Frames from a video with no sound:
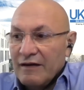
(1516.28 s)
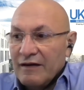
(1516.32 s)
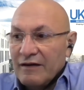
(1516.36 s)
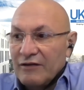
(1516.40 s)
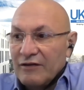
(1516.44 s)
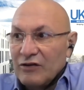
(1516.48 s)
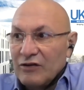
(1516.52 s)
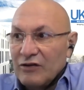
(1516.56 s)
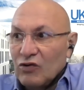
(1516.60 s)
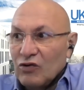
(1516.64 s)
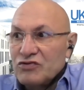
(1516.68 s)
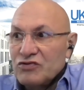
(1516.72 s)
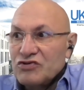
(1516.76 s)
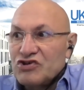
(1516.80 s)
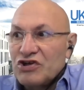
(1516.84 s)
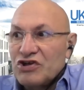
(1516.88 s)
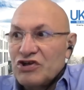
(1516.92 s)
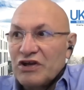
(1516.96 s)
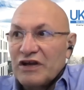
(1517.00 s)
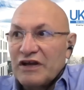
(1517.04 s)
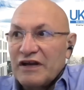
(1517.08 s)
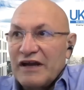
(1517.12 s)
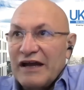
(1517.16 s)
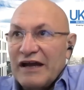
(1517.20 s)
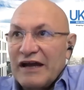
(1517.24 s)
launching
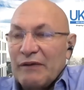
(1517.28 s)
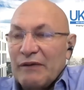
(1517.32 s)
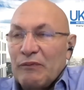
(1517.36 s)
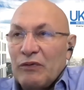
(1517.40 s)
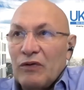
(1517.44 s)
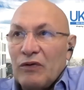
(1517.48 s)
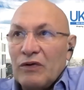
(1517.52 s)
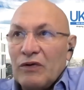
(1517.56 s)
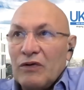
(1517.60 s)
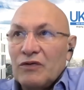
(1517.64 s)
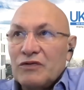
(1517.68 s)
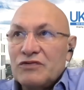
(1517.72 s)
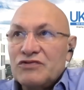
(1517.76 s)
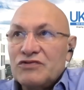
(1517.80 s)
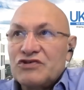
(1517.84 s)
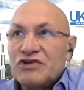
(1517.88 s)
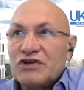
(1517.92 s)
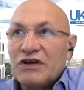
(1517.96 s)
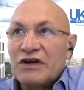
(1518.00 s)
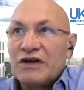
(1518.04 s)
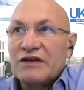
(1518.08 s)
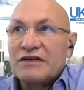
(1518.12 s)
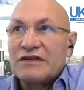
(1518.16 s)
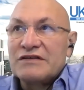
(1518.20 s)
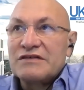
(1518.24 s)
an app or launching
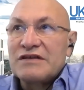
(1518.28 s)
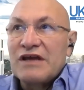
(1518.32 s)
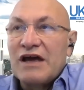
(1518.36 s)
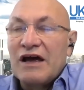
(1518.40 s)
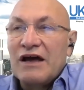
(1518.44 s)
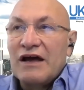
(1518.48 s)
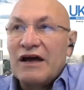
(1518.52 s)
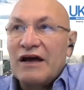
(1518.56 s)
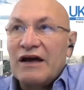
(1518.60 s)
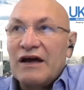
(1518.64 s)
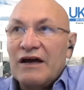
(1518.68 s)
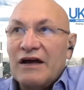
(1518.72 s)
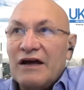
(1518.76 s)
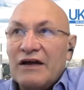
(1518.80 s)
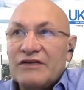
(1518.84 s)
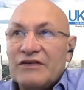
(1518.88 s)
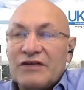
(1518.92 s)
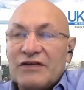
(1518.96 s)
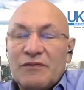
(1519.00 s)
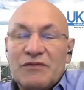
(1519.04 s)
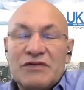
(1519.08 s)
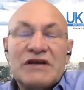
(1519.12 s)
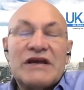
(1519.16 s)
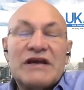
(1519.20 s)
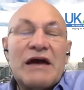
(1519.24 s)

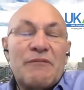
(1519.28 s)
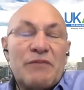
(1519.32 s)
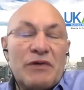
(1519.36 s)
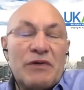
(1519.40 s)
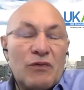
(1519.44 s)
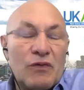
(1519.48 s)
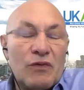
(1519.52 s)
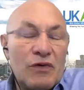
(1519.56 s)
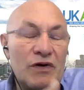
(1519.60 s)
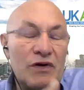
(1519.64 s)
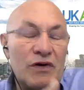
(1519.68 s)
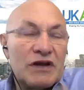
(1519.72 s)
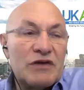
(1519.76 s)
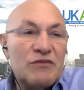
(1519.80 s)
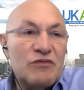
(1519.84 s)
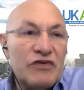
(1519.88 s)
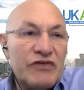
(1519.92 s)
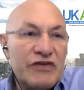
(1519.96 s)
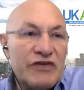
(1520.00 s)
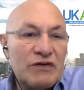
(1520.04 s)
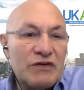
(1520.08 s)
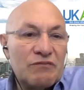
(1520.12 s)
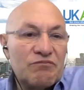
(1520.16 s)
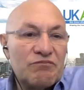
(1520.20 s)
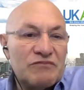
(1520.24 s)
something to get people working with
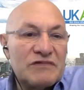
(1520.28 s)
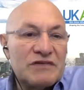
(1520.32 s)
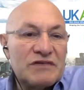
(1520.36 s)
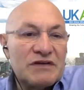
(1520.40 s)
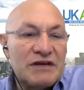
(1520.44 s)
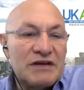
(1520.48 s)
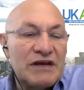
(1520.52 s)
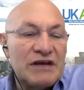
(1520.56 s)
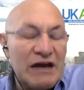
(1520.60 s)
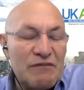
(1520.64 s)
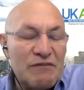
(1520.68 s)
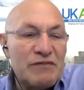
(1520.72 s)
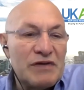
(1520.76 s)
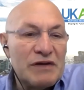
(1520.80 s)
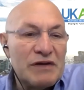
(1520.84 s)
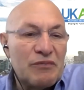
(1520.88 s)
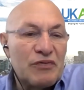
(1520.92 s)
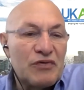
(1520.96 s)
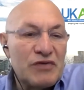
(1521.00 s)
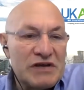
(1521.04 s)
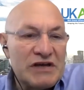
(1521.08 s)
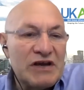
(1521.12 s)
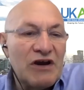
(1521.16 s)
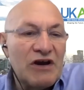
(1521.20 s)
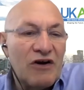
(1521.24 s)
you can be
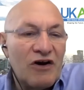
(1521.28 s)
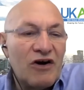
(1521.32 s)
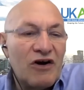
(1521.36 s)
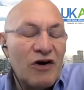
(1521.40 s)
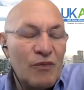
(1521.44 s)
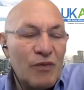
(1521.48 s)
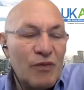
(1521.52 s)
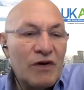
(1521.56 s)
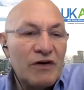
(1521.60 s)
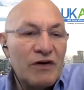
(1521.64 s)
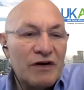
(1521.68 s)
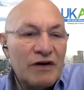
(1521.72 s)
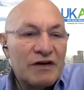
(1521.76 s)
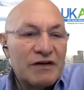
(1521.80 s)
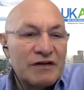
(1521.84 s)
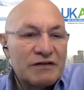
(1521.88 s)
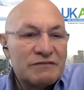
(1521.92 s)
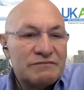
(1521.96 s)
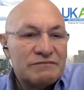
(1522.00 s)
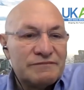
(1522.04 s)
pretty hard work.